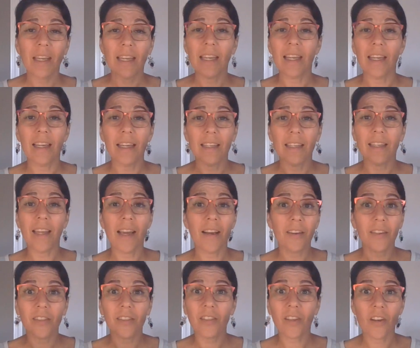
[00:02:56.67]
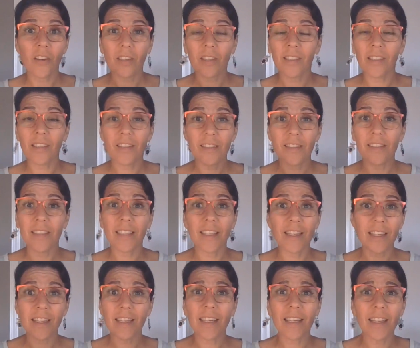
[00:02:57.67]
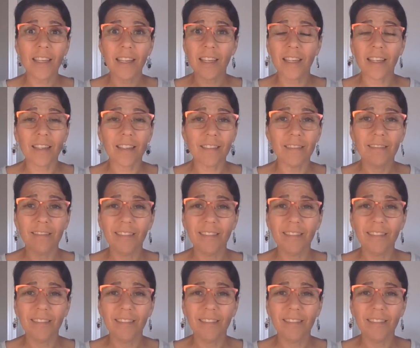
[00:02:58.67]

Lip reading: and now it's all clear and sunny again.